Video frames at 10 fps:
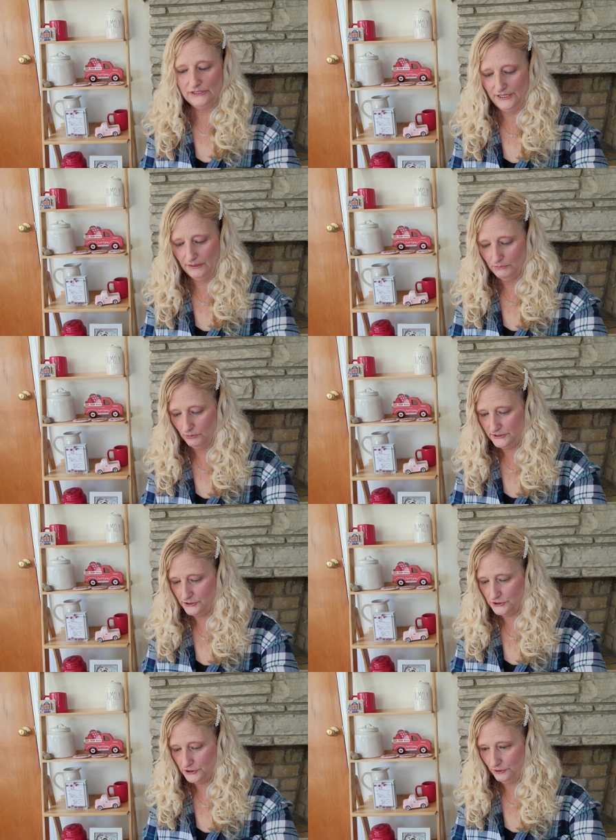and I'm going
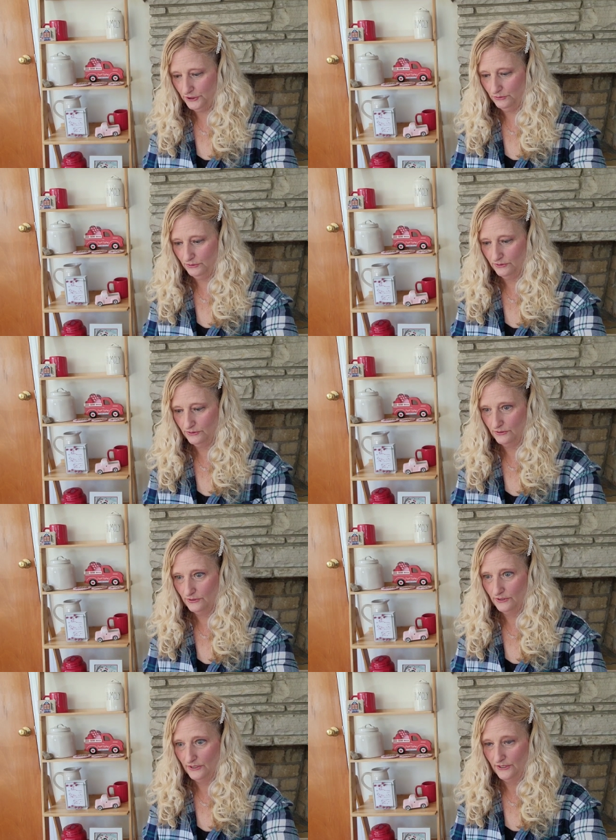to show you
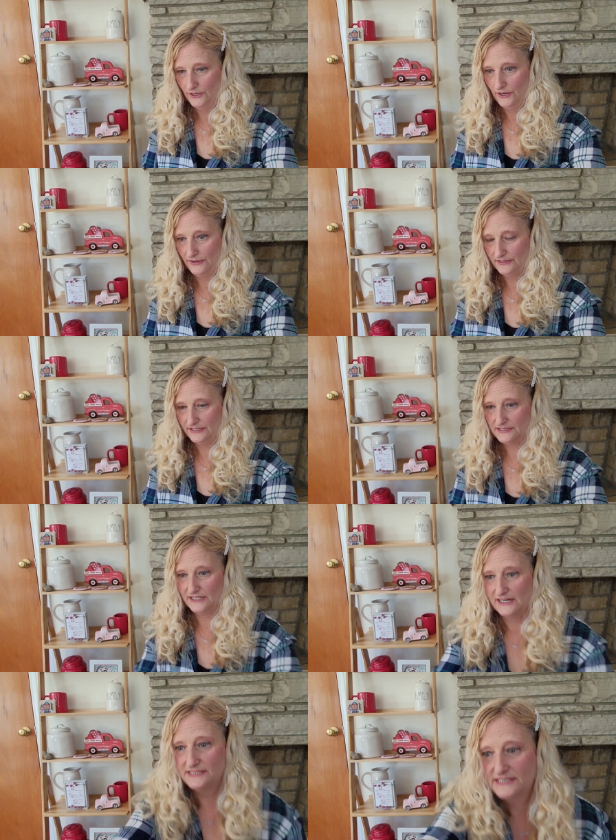things
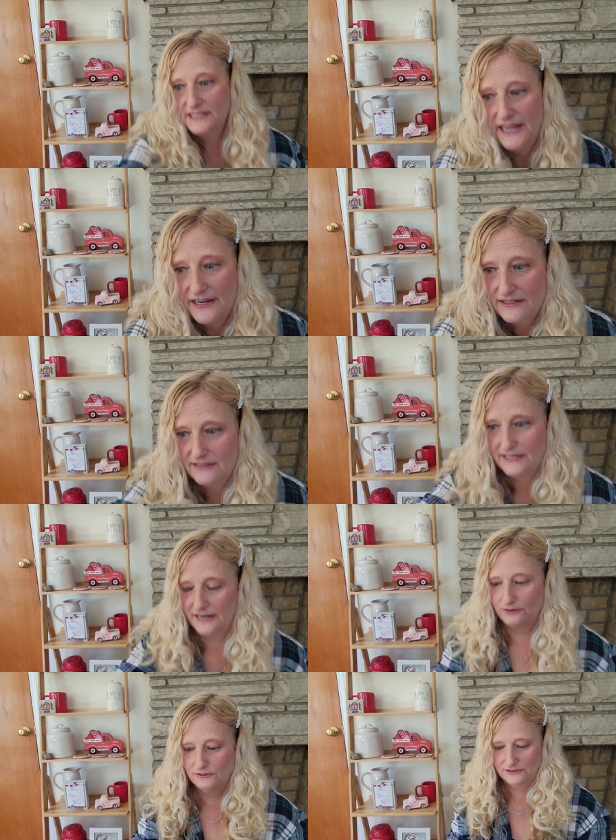that I did get.
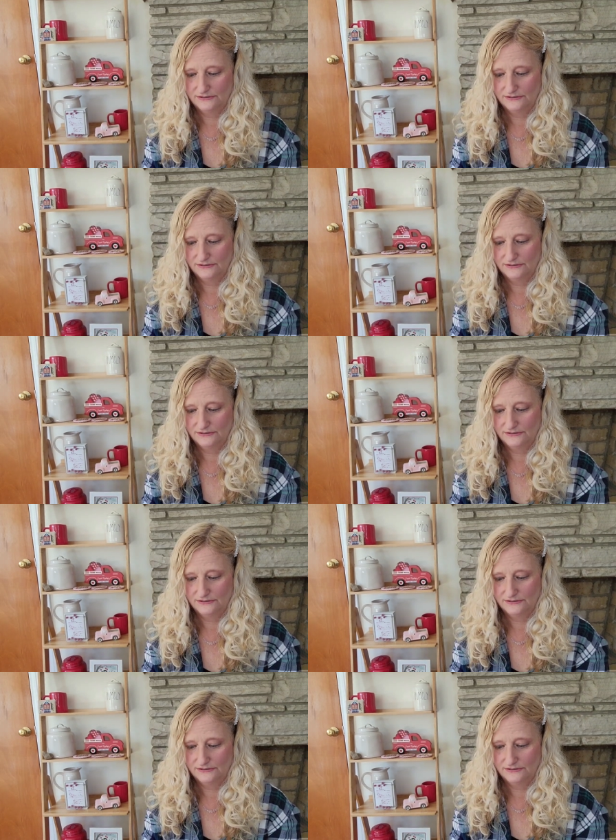Now,